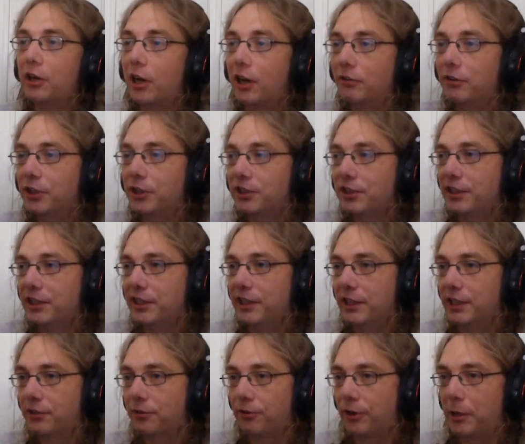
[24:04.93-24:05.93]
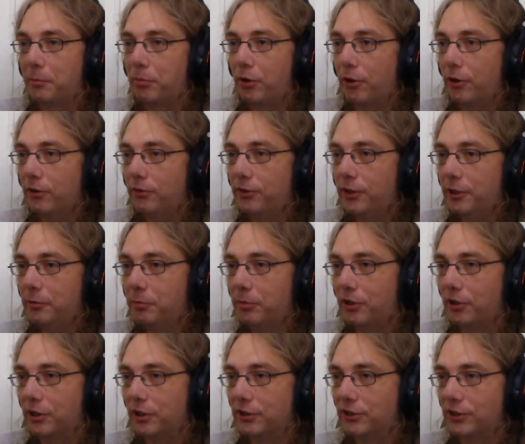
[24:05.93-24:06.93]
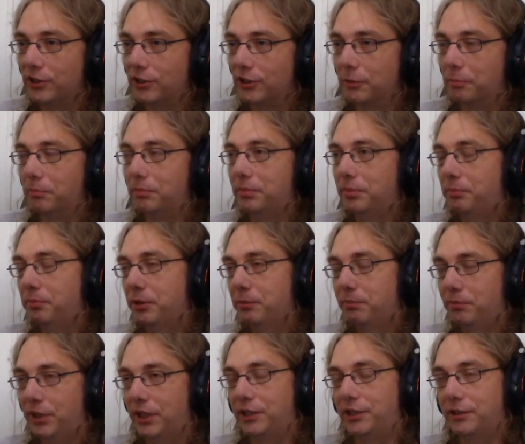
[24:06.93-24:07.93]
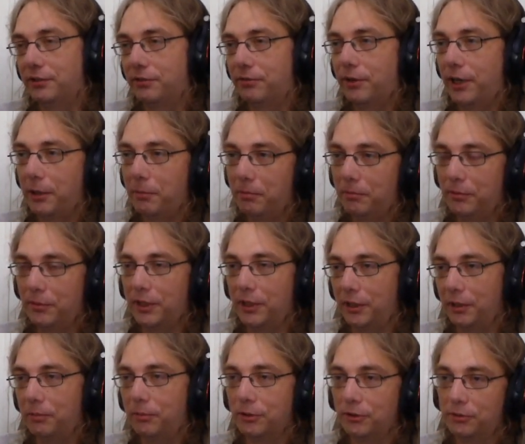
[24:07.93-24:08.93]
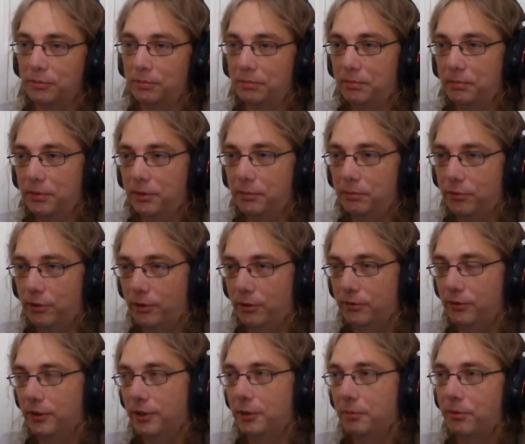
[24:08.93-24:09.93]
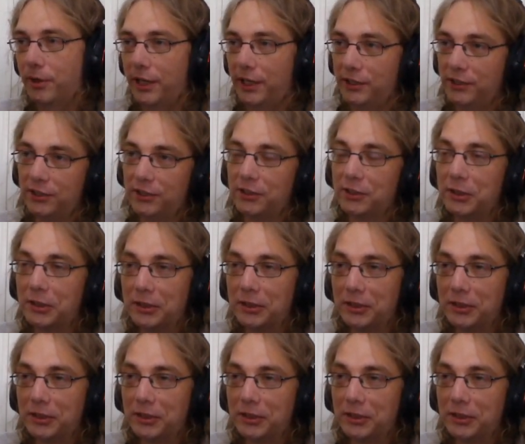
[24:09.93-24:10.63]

Obviously it's frame perfect because it's a picture frame and it was perfectly placed.